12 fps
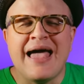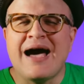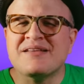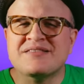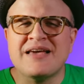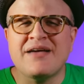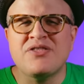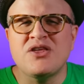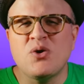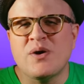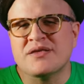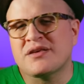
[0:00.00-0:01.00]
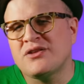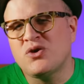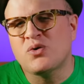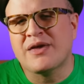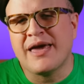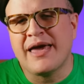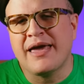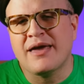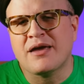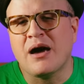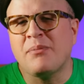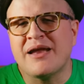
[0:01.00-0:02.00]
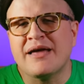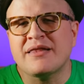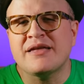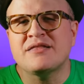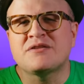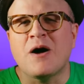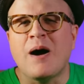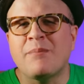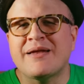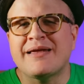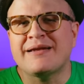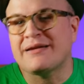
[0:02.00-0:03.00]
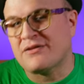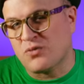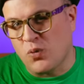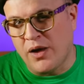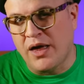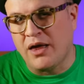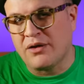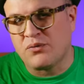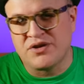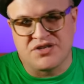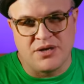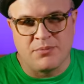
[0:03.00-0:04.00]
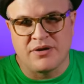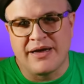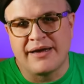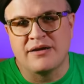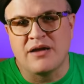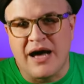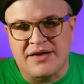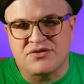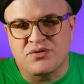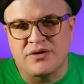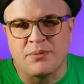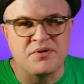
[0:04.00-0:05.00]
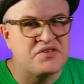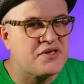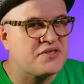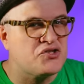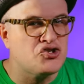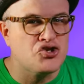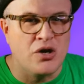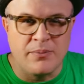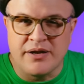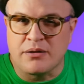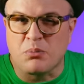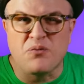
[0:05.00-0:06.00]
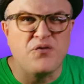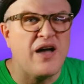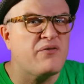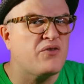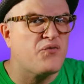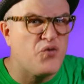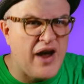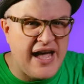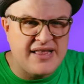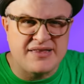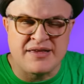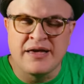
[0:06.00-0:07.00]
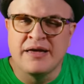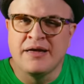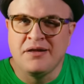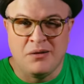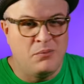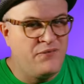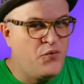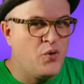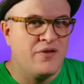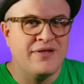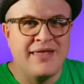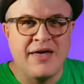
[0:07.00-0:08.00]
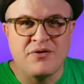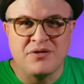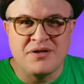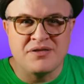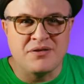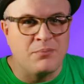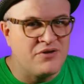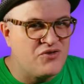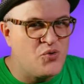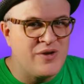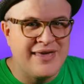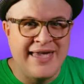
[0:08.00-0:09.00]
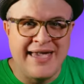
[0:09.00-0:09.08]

Outside the U S and U K, Come On Eileen dominated as well. It reached number nine in Austria, number six in Germany, number five in France, number four in the Netherlands, number two in